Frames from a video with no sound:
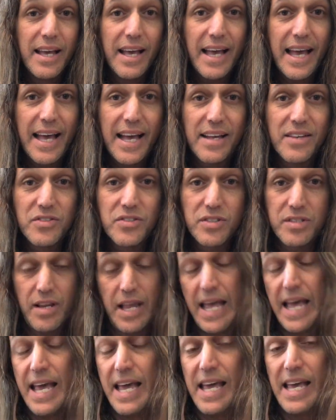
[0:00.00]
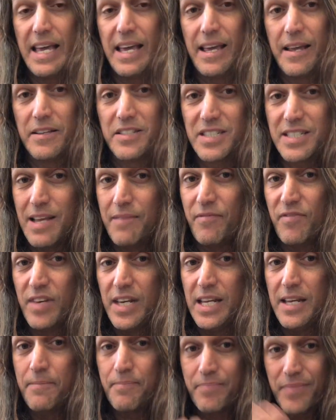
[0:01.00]
as a
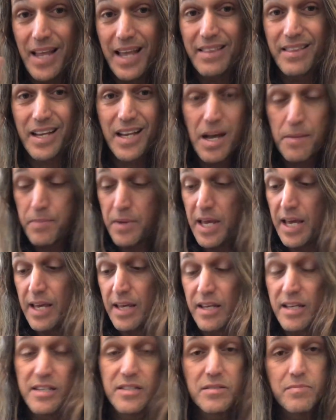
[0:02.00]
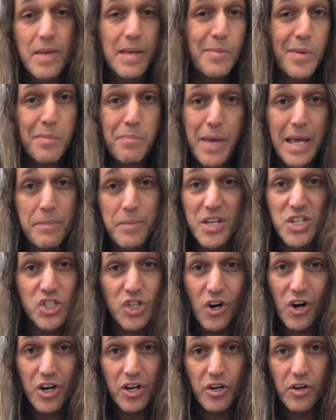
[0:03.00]
symphony and the cupcake as maybe Baby
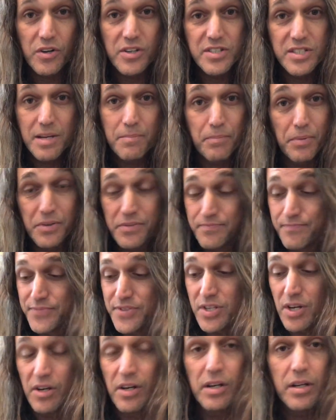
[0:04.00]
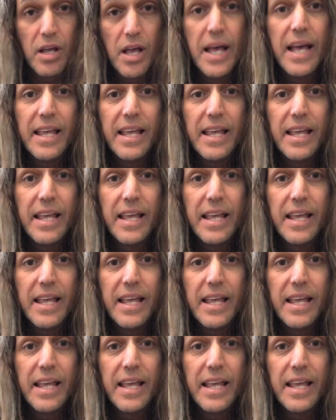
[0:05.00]
Shark or a simple song,